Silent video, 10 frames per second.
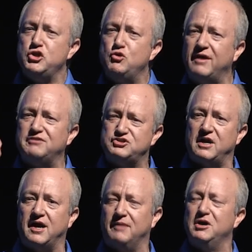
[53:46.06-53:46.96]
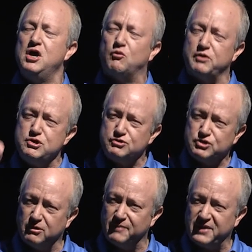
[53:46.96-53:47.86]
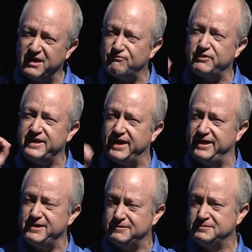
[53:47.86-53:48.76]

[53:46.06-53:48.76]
You have a job where you show up every day